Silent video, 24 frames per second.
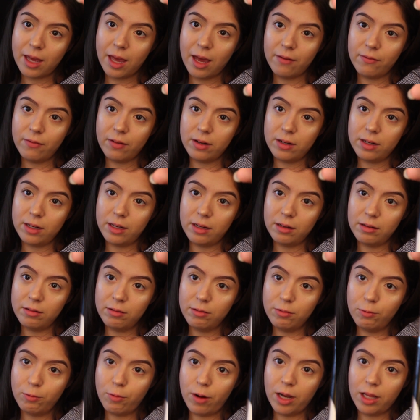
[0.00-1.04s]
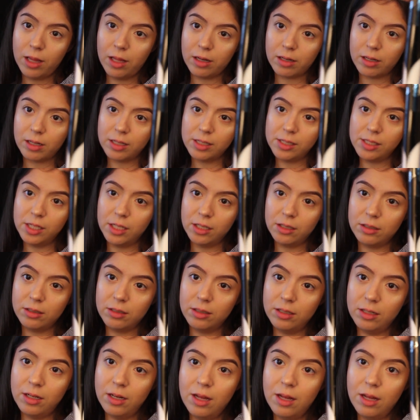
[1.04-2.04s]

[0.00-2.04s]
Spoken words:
Kat Von D White Lacquer Concealer.